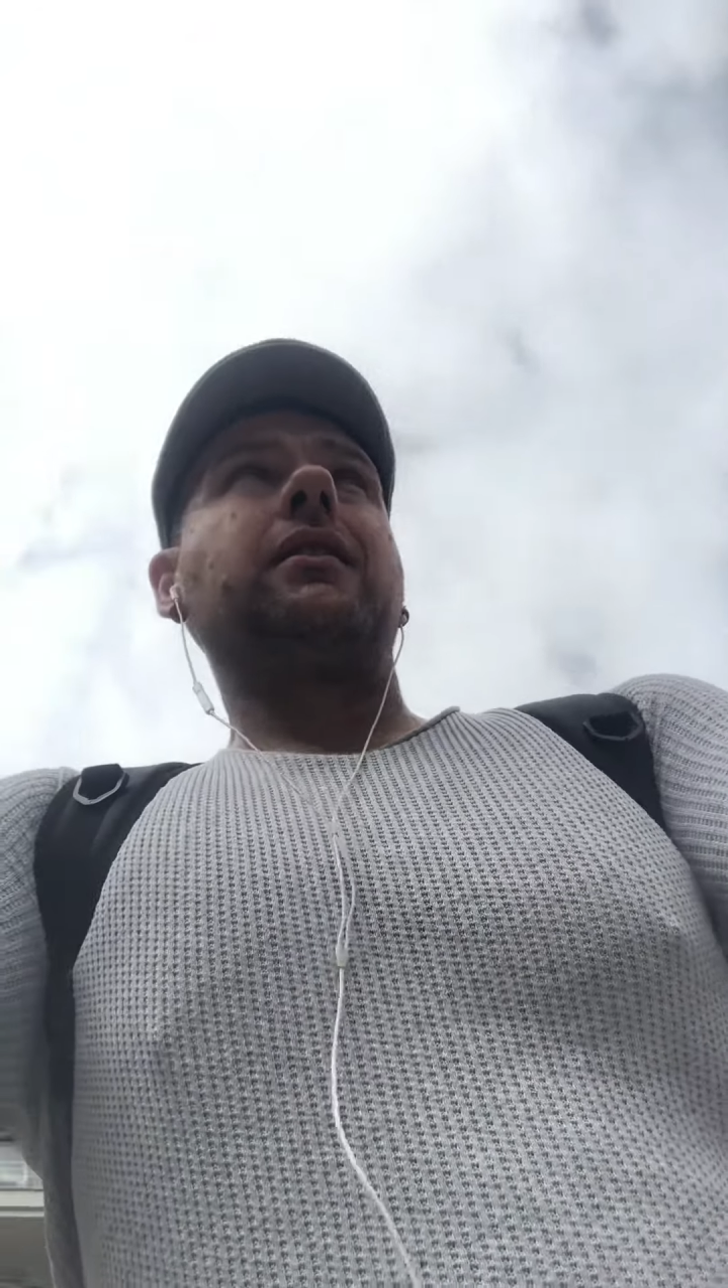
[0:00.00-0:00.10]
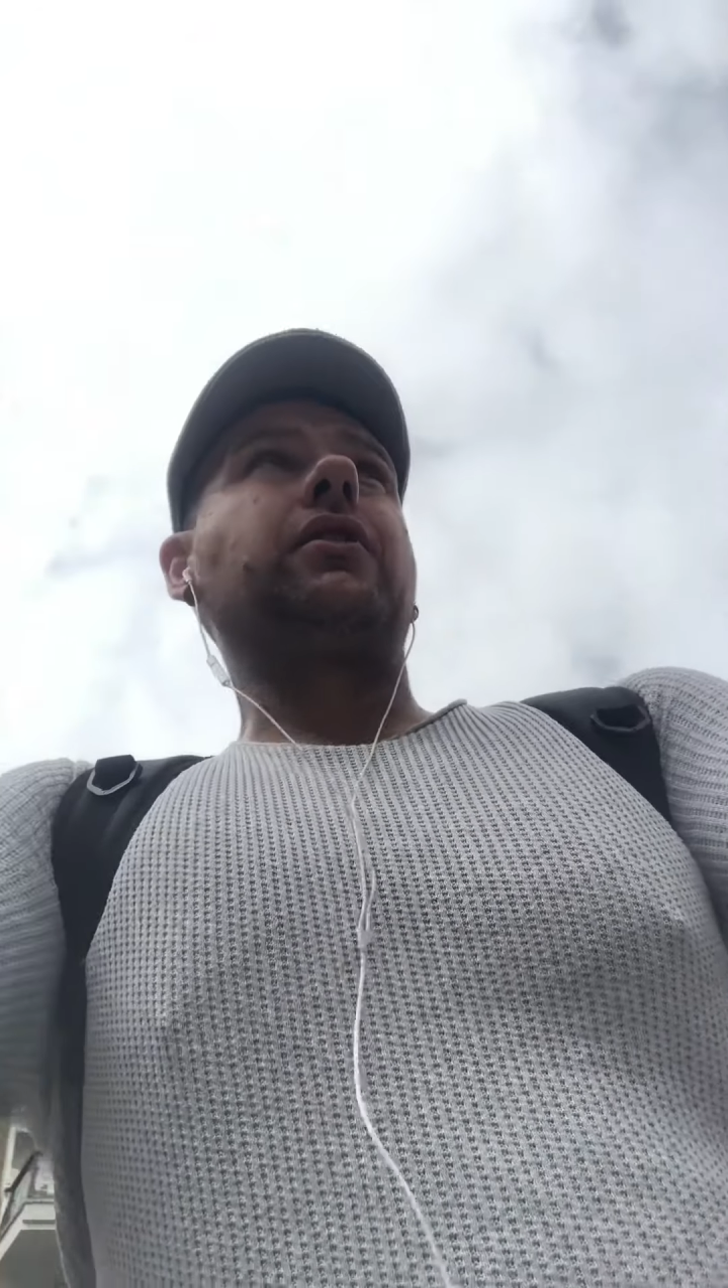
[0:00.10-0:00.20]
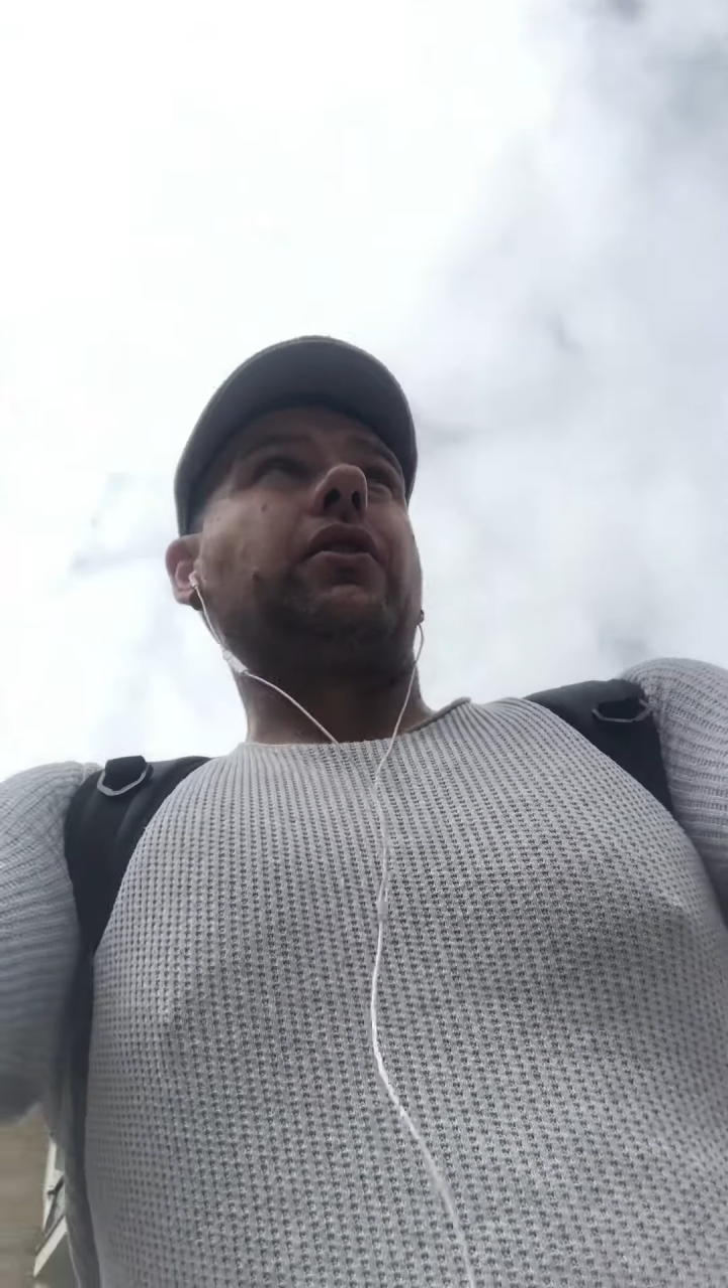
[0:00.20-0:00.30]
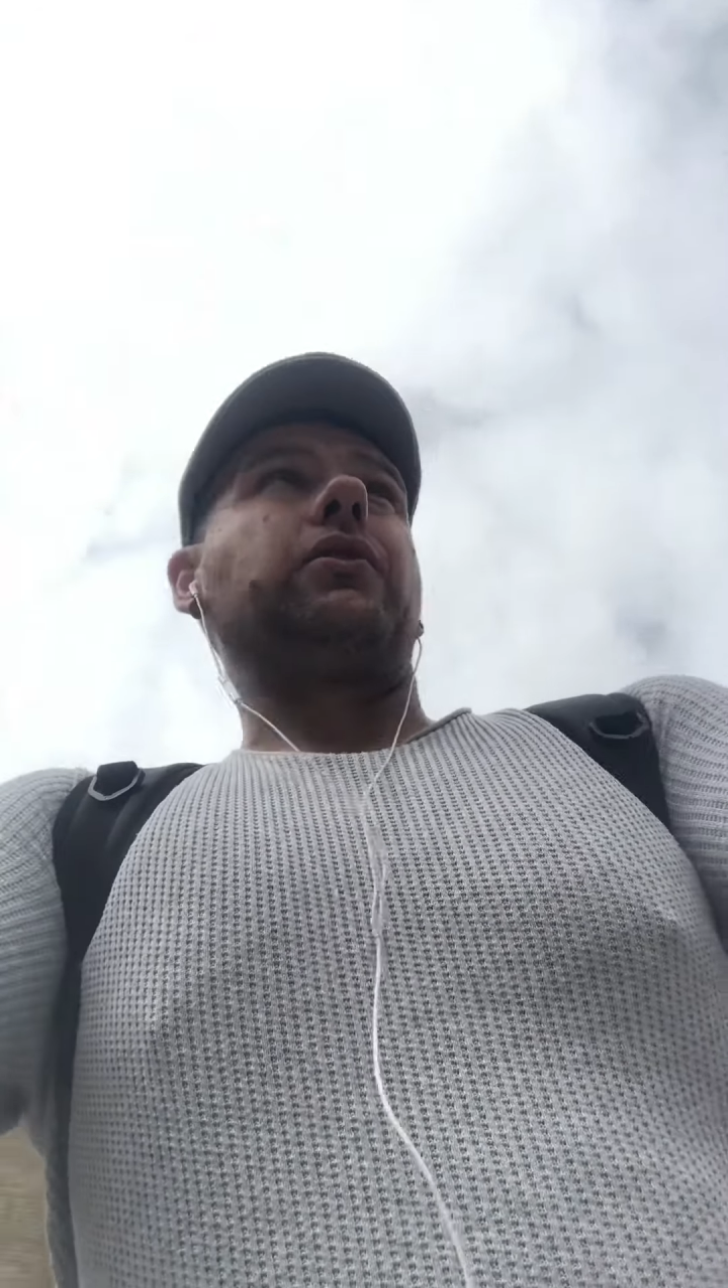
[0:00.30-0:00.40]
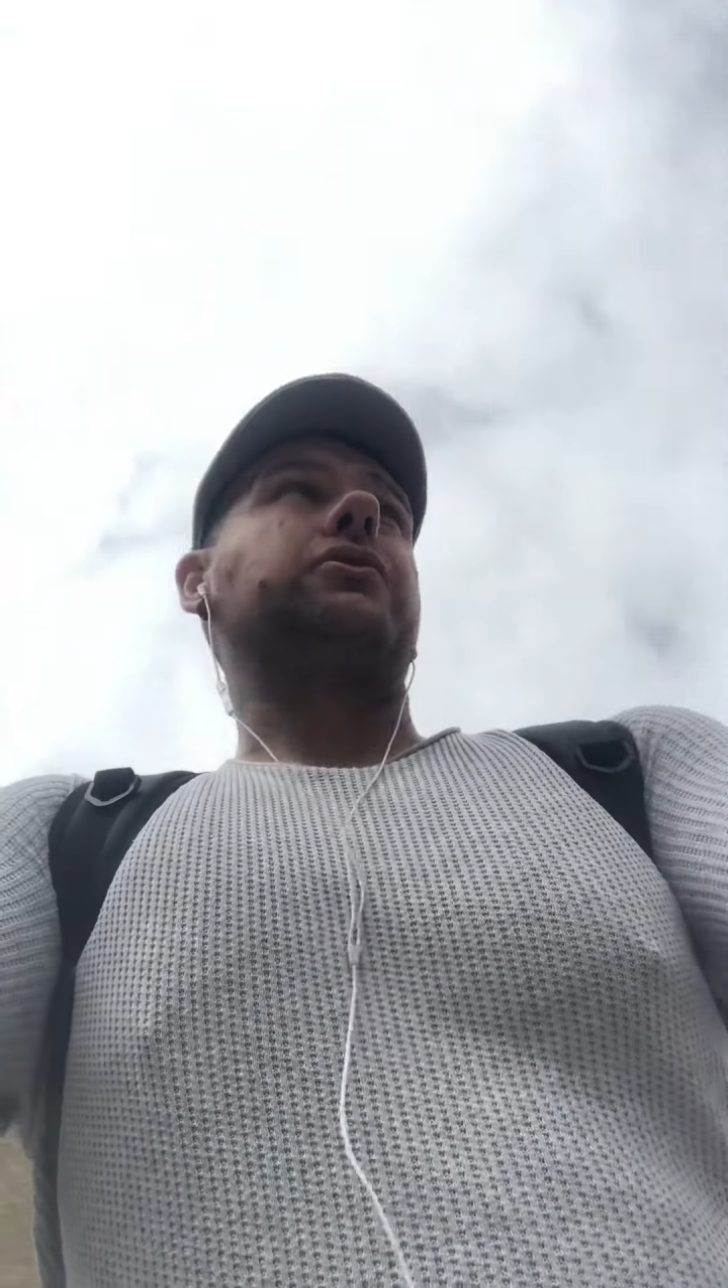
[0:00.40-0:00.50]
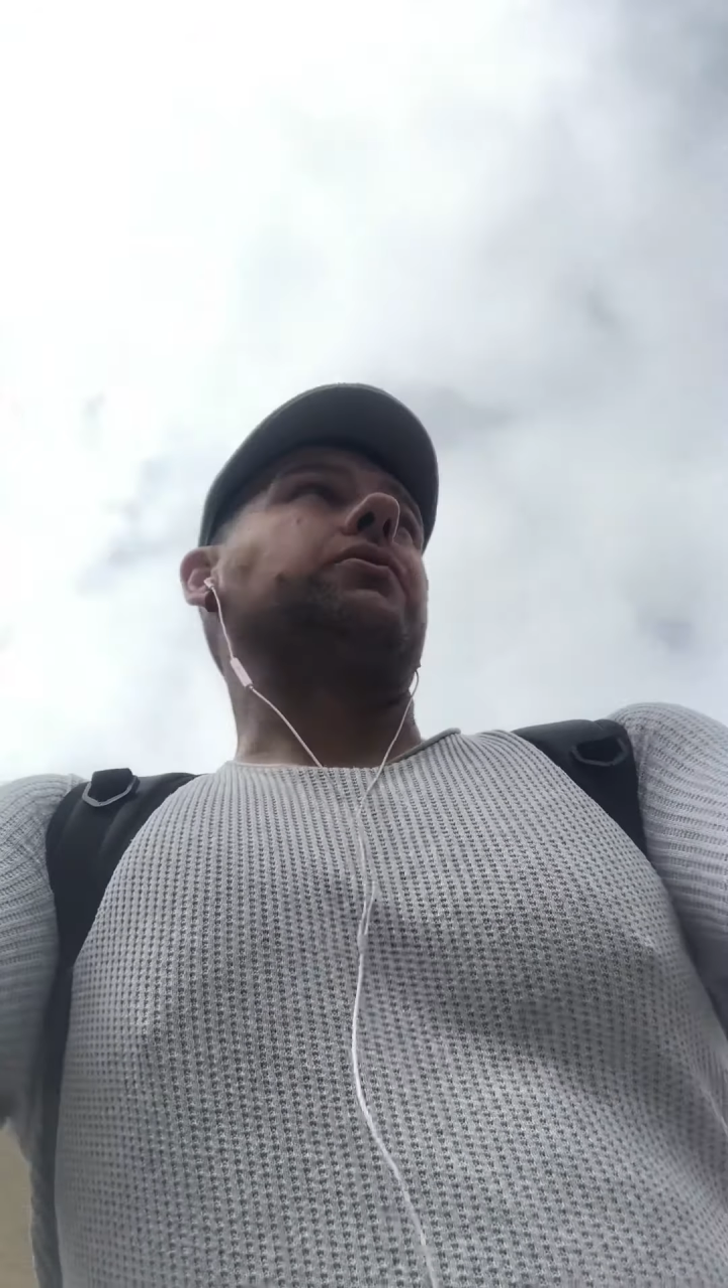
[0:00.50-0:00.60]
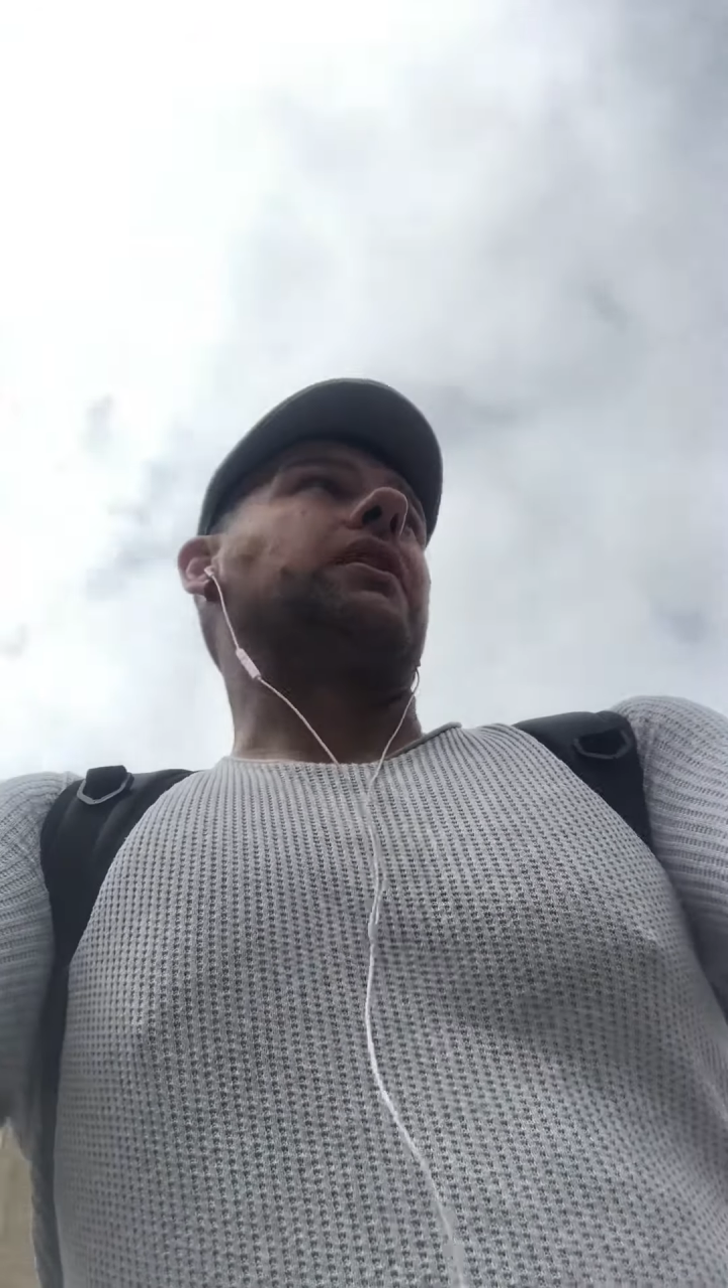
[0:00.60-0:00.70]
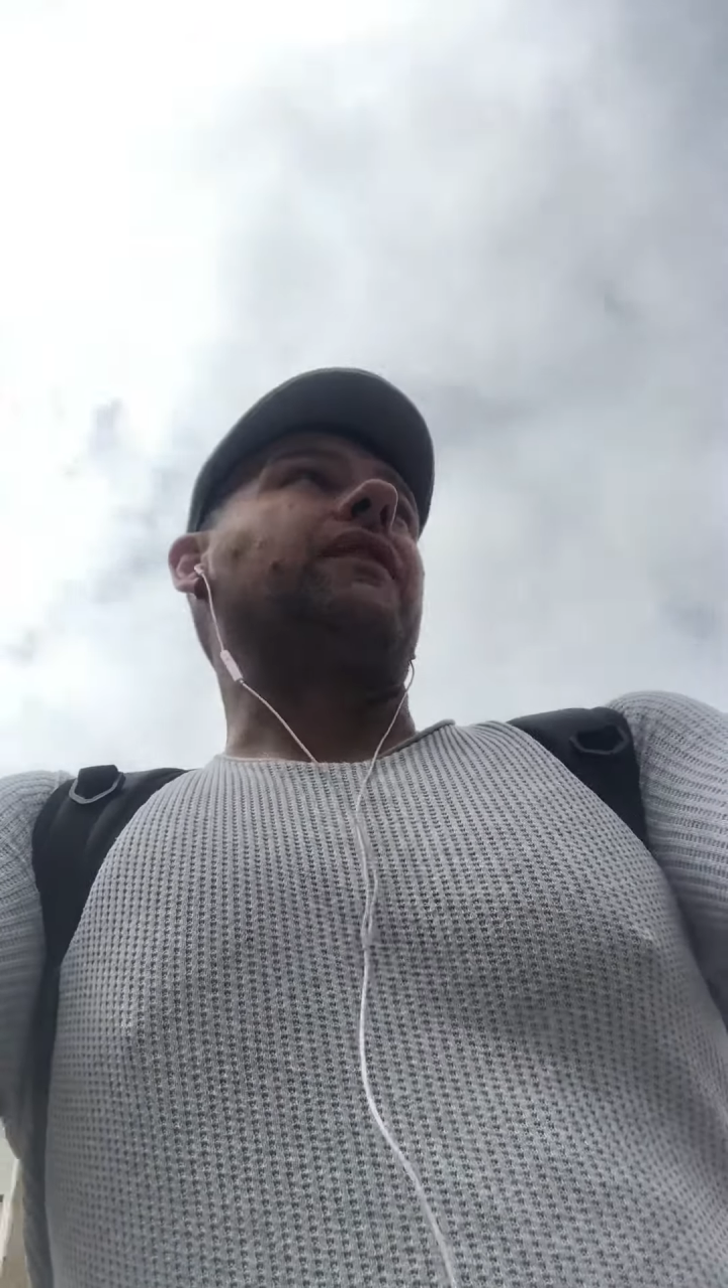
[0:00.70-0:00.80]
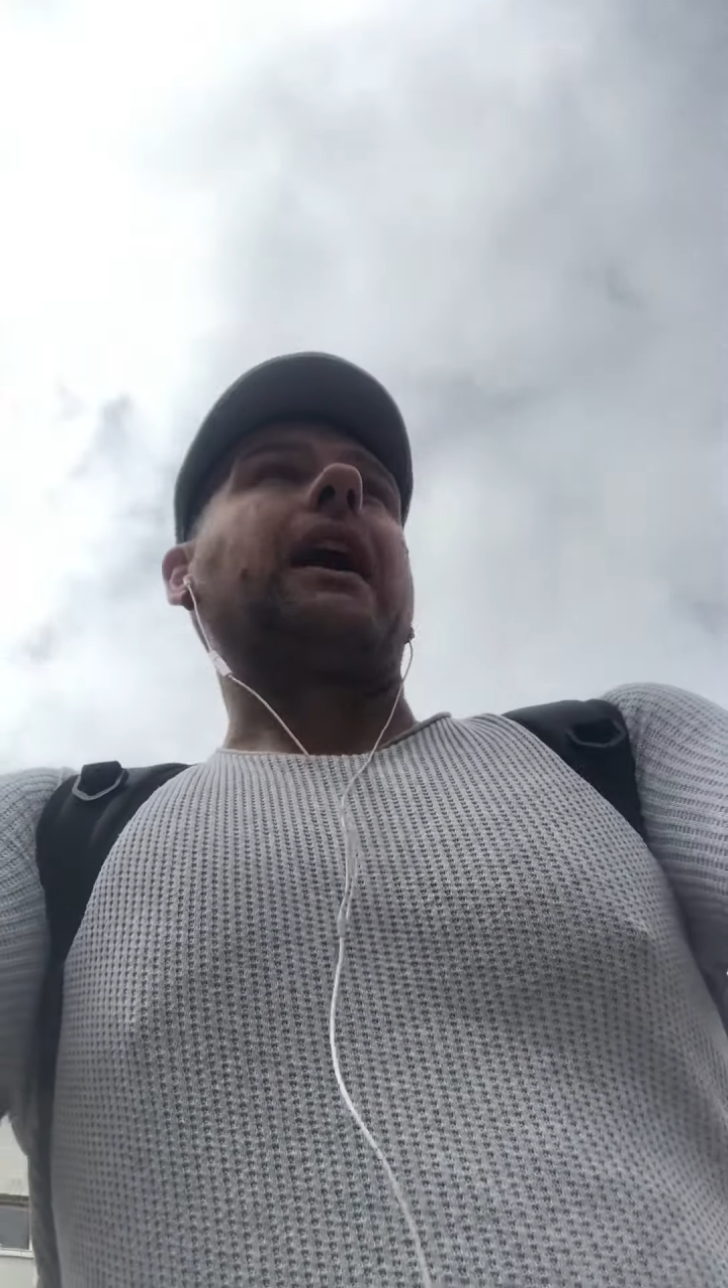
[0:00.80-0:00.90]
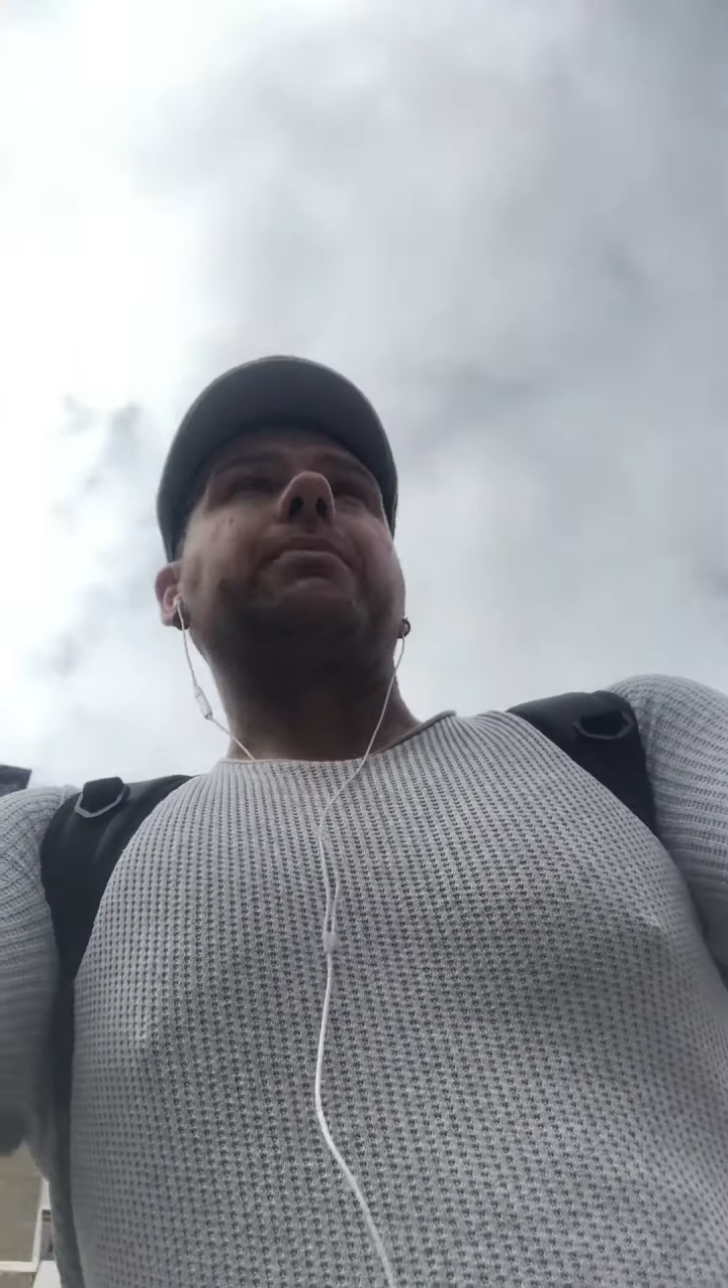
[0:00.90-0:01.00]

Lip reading: close to give up